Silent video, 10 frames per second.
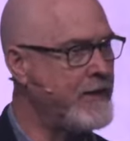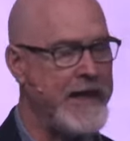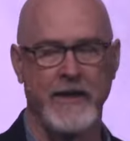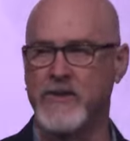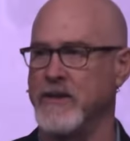
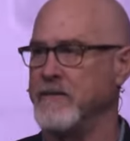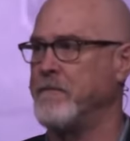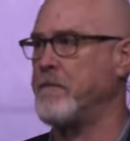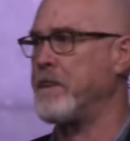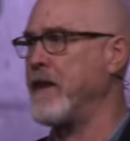Now, listen,
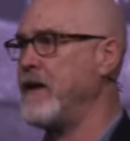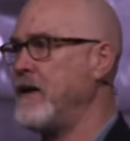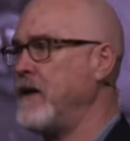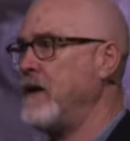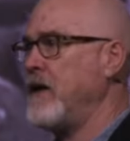
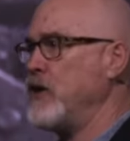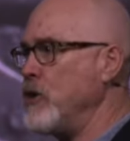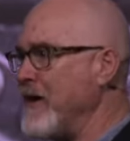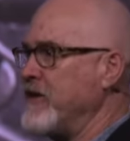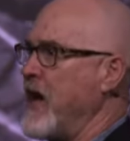
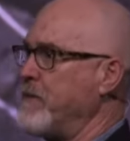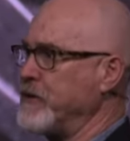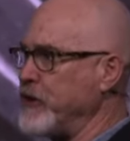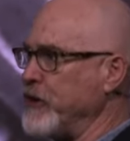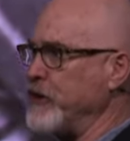you have an
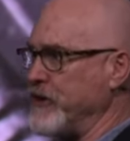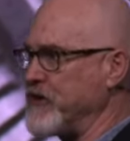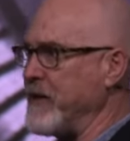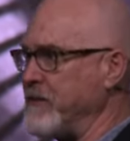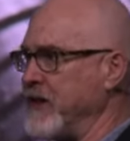opportunity to do the
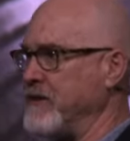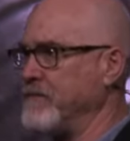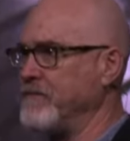same thing.